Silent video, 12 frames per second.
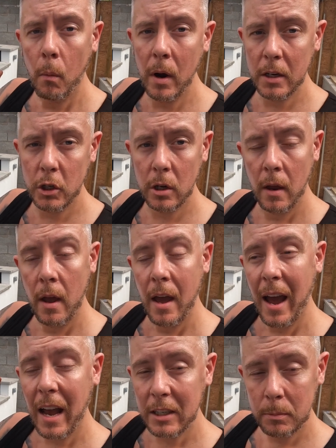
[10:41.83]
which
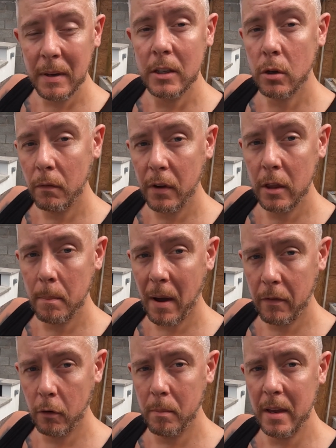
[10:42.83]
has been something that
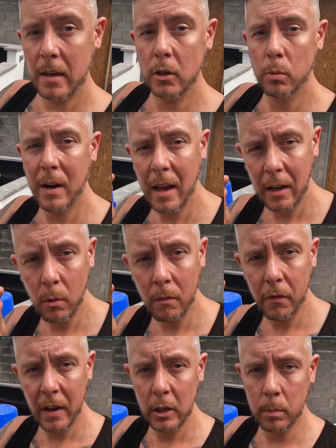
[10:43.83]
baffled me because when I go
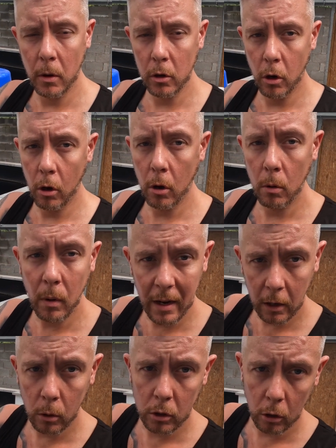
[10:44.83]
on Facebook or when I
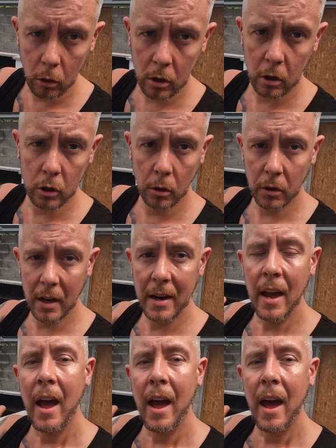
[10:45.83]
go to look at something,